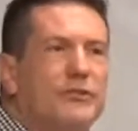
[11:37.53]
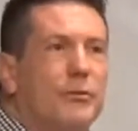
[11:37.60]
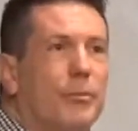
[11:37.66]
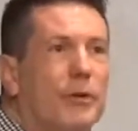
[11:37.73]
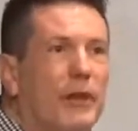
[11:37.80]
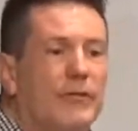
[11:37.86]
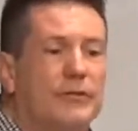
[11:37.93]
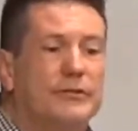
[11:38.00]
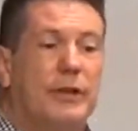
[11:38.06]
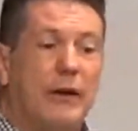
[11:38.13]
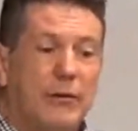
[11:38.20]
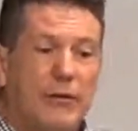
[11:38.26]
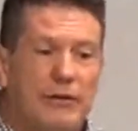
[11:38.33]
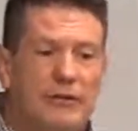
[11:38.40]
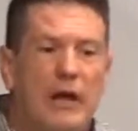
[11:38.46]
to believers,
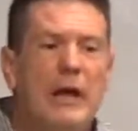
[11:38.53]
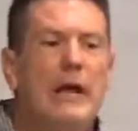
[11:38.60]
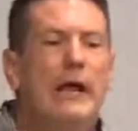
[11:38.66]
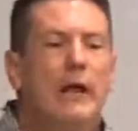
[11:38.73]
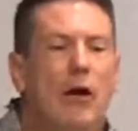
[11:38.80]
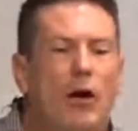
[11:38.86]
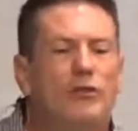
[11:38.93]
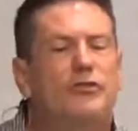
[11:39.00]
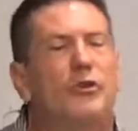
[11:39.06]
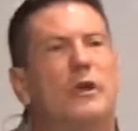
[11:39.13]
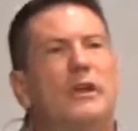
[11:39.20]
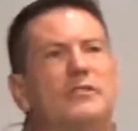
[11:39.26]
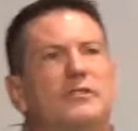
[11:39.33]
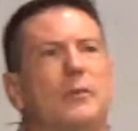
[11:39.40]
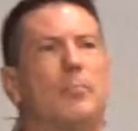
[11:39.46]
hear this, he also
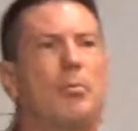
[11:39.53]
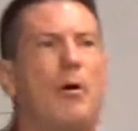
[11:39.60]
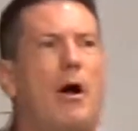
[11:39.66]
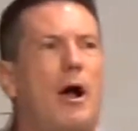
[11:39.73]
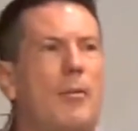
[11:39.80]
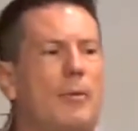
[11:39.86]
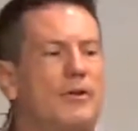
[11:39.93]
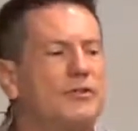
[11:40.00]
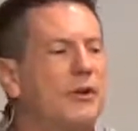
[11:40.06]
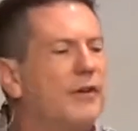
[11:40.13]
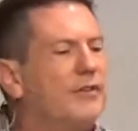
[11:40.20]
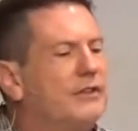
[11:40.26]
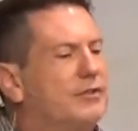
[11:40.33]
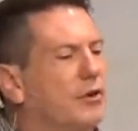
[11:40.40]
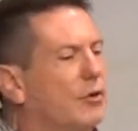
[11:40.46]
gives the promise
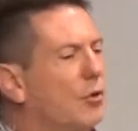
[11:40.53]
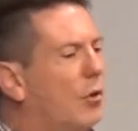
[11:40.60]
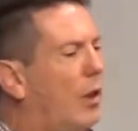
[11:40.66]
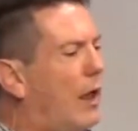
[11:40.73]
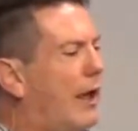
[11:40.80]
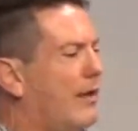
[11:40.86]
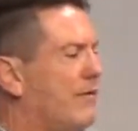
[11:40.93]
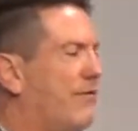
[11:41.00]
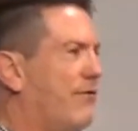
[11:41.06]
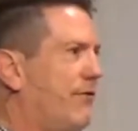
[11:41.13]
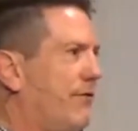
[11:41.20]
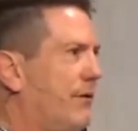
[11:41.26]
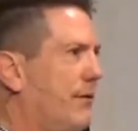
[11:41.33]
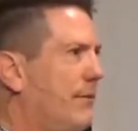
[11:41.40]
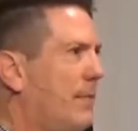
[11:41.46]
of eternal
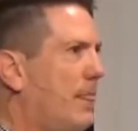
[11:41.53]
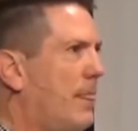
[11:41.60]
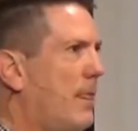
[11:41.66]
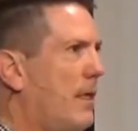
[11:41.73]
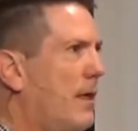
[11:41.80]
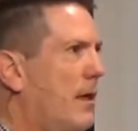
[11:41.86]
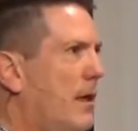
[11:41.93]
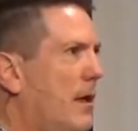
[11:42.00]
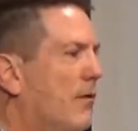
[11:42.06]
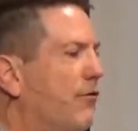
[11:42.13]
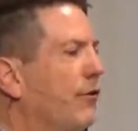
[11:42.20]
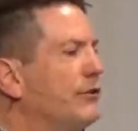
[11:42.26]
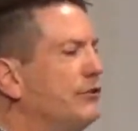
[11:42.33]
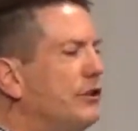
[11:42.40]
life. And friends,